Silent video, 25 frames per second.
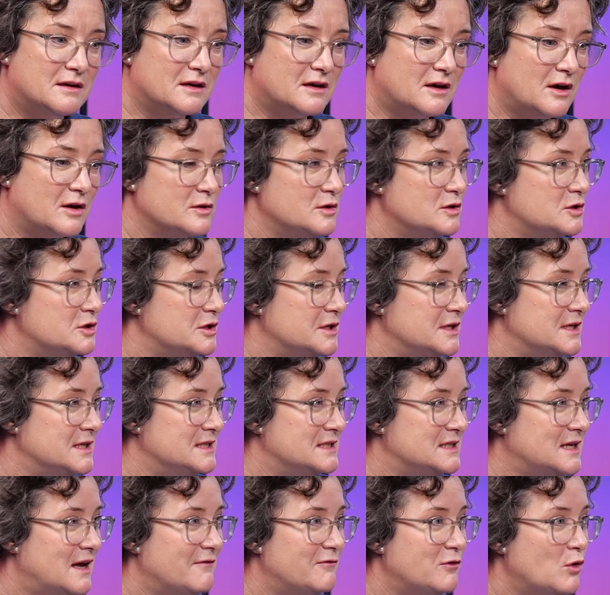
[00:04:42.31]

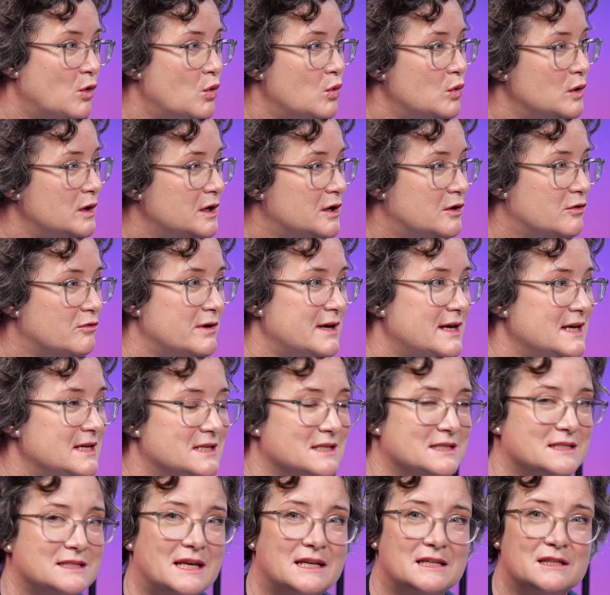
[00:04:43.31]
countries have all agreed
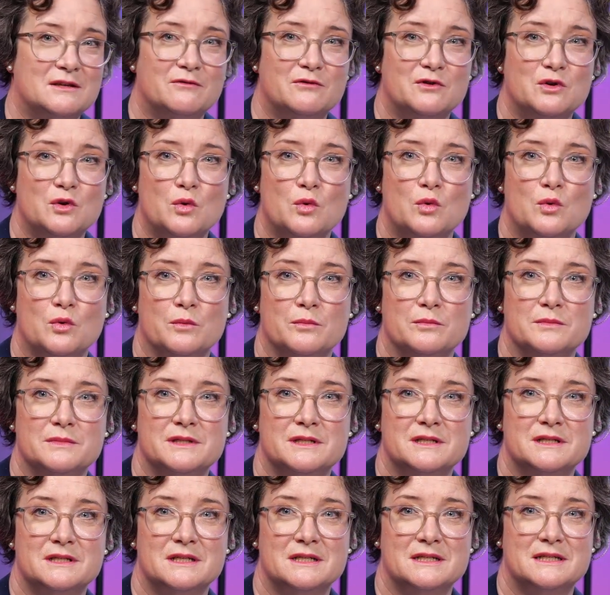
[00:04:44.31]
a set of
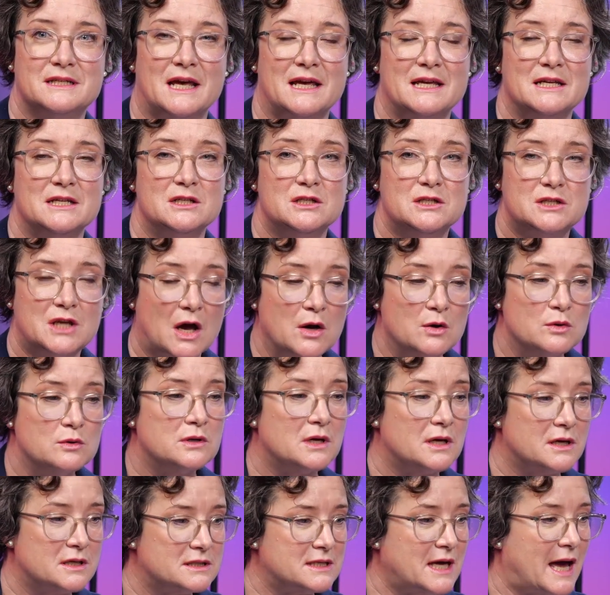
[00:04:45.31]
norms to say
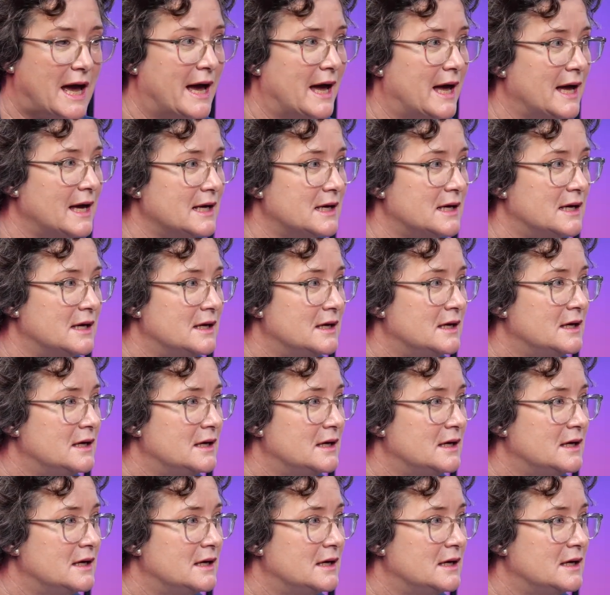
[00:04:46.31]
don't attack